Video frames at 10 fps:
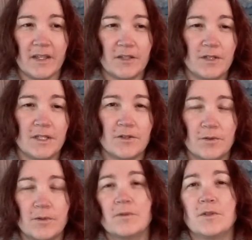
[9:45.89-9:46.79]
that you need
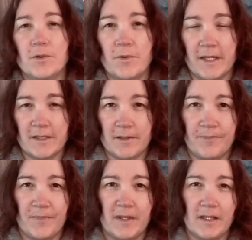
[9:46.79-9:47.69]
to do that
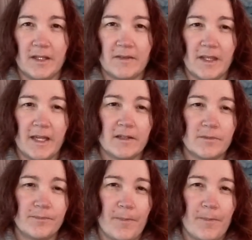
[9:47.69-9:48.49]
at the end.